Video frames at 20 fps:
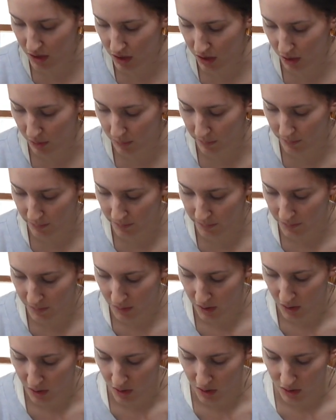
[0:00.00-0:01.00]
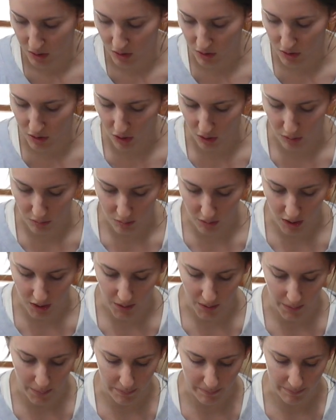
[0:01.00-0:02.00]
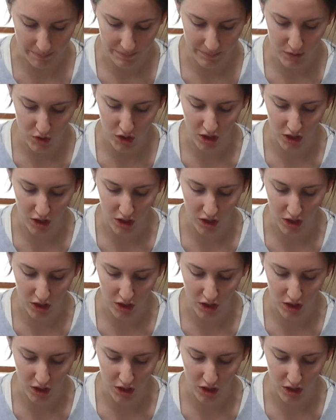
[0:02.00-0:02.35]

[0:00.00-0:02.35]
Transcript: So don't um,